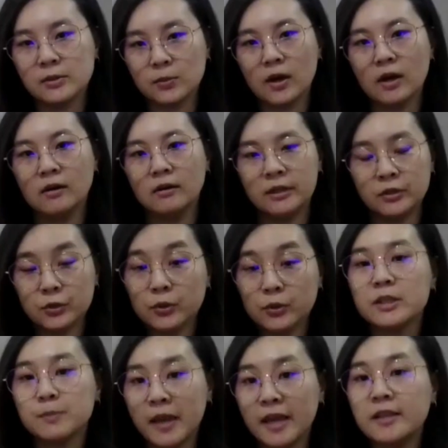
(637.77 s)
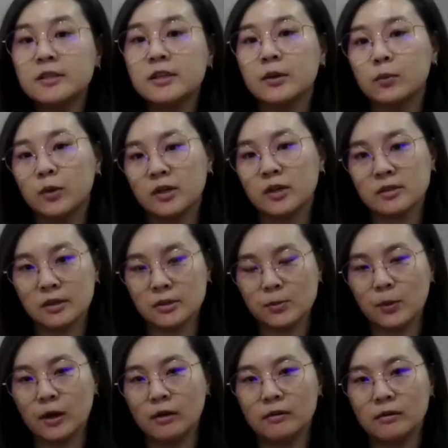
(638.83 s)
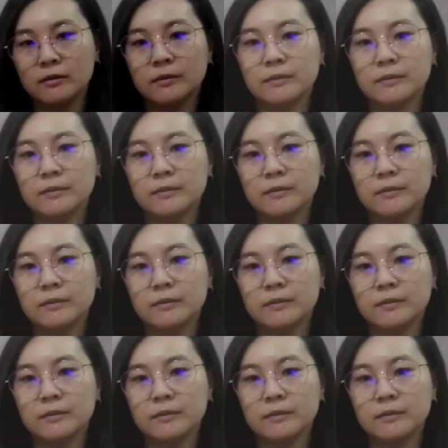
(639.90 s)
as well, into his painting works as well.